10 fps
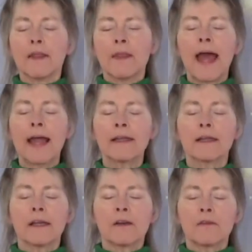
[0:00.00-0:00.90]

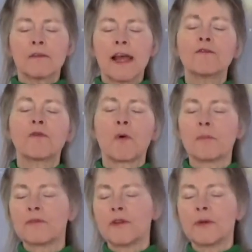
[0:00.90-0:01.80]
that
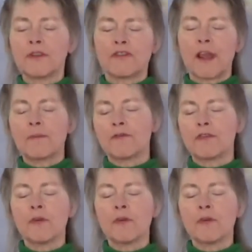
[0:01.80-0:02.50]
formed you and shaped